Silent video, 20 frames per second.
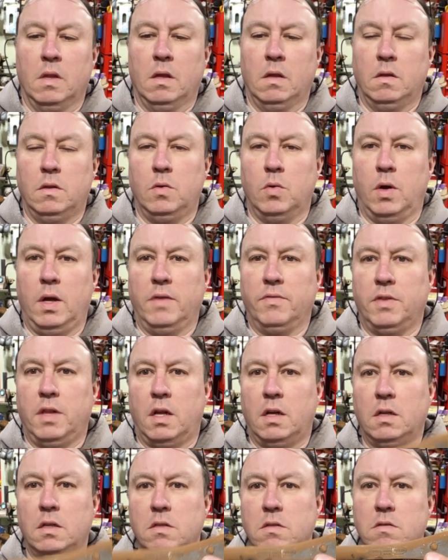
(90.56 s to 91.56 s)
Do I have a lot
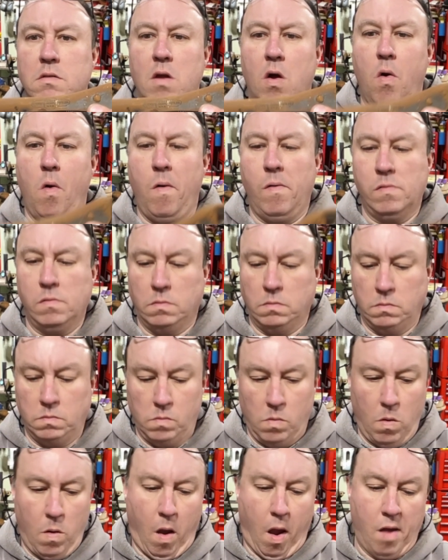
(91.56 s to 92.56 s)
of these? No.
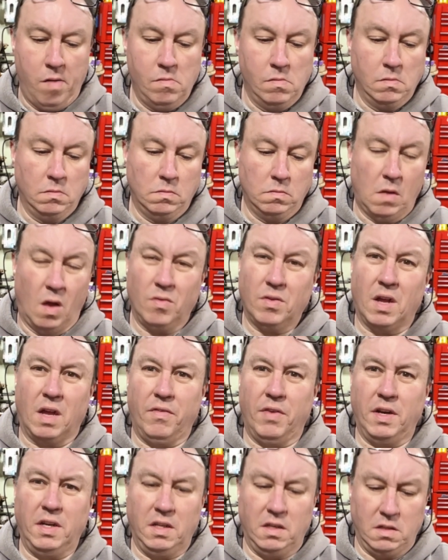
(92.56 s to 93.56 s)
I don't think I have
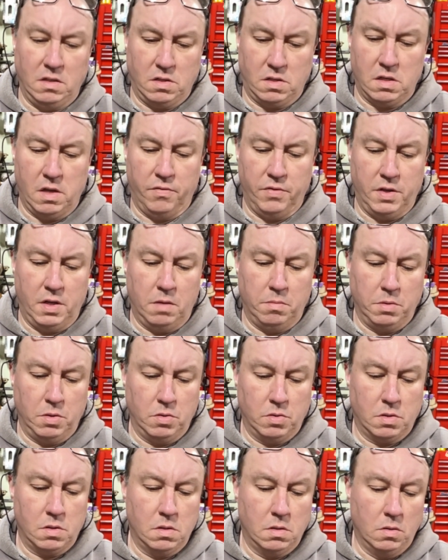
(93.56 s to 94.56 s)
any of these
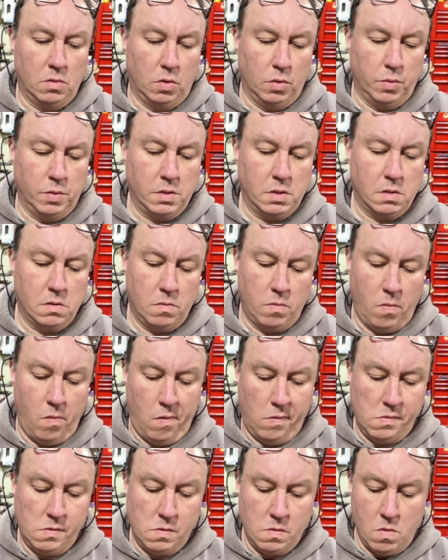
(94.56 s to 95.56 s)
7Ws, old ones.
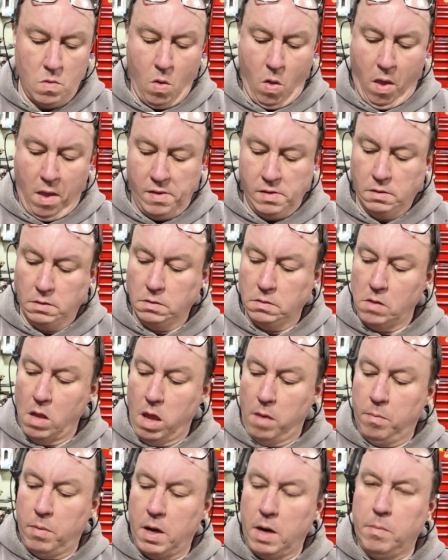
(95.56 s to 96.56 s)

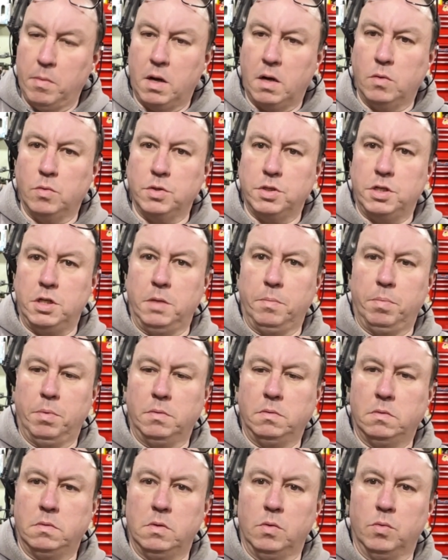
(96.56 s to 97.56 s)
But I bought it was cheap.
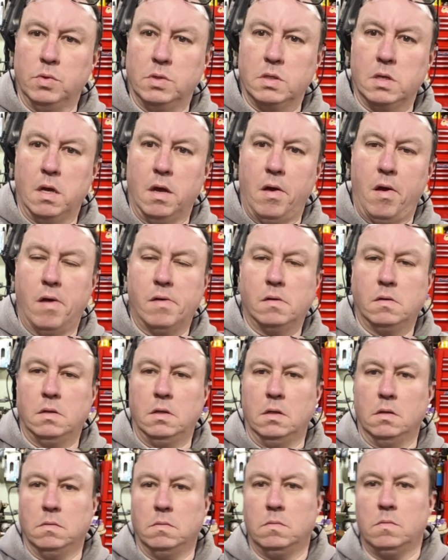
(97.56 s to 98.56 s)
It was,
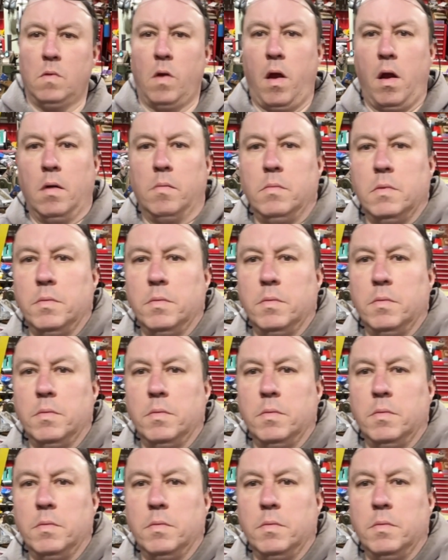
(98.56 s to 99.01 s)
let me